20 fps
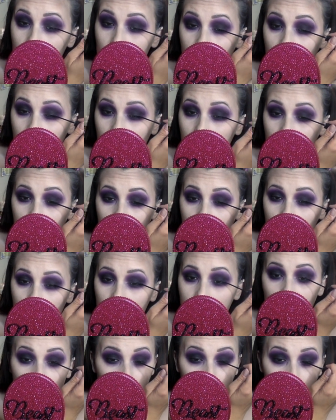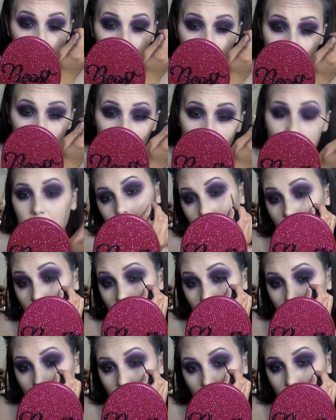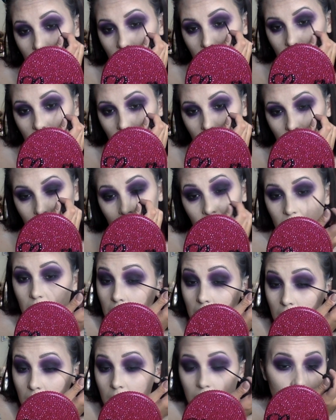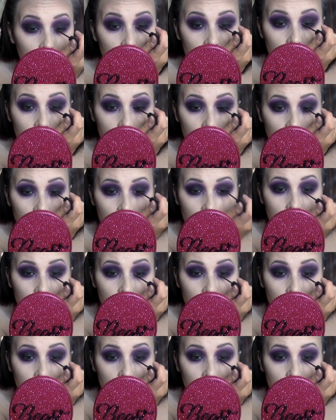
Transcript: I just buy mine off Amazon because I can never find it in stores